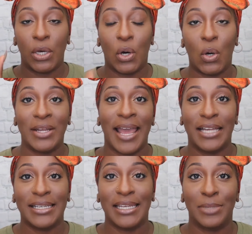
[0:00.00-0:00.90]
on how
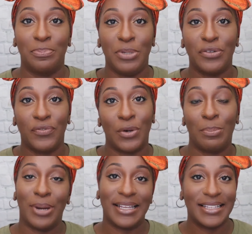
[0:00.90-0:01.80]
to get a beautiful
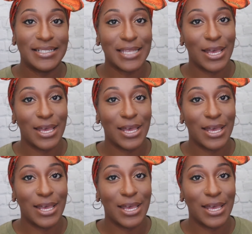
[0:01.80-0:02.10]
braidless